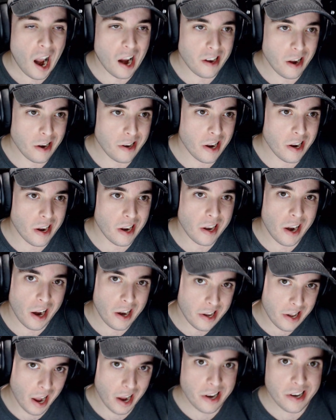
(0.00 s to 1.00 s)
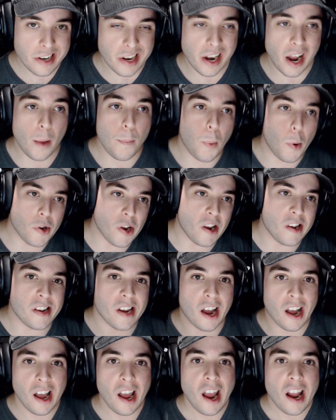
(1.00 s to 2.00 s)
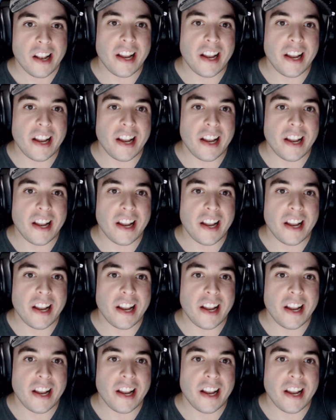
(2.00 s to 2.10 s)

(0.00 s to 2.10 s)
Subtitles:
and I did it like this and I put in the